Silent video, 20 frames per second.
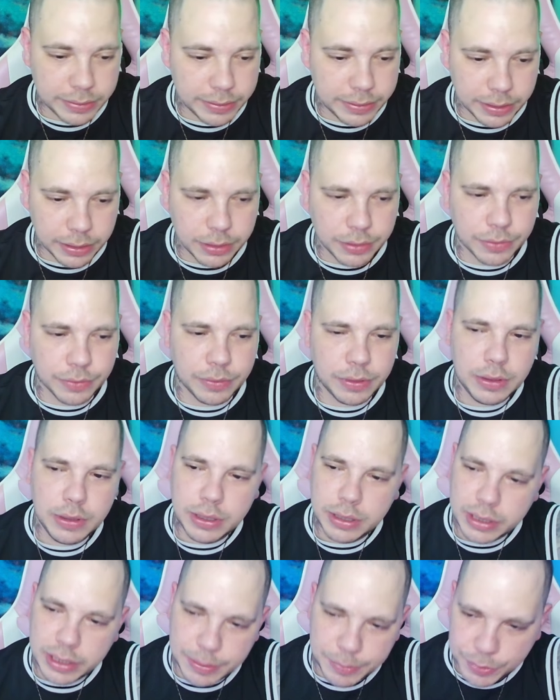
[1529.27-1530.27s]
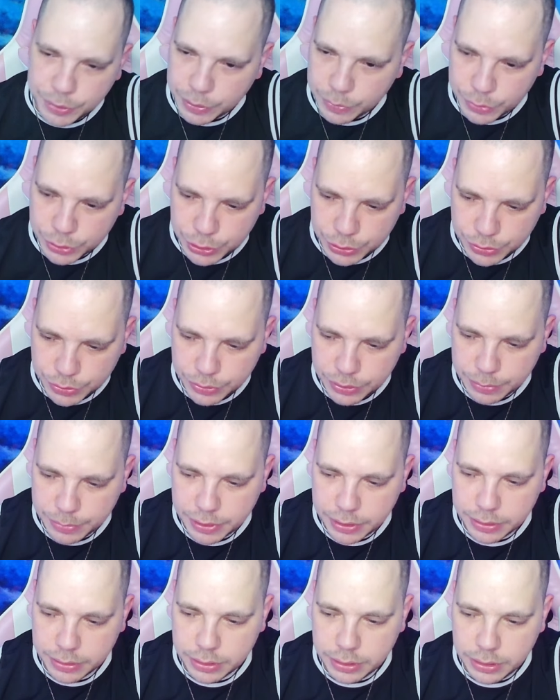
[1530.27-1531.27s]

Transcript: Thank you. Keep doing what you're doing, man.